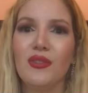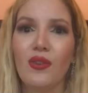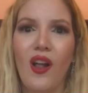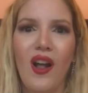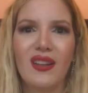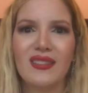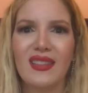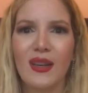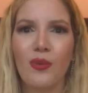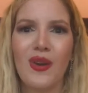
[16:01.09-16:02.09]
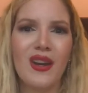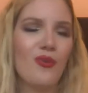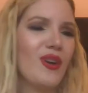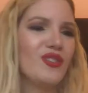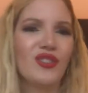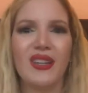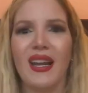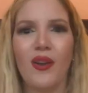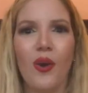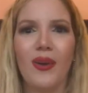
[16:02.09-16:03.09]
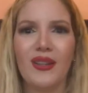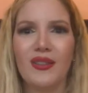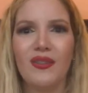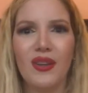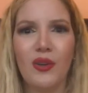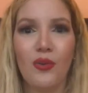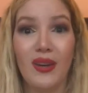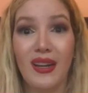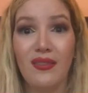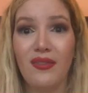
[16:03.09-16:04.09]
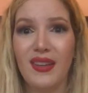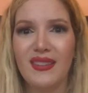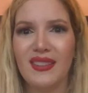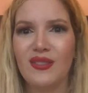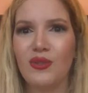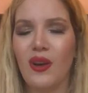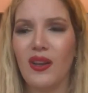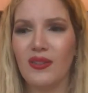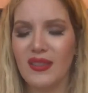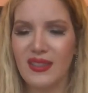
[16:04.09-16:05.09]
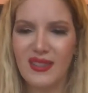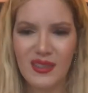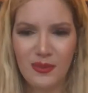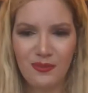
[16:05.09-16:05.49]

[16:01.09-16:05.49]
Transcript: lost, where should I go? I don't even know where I fit into all of this.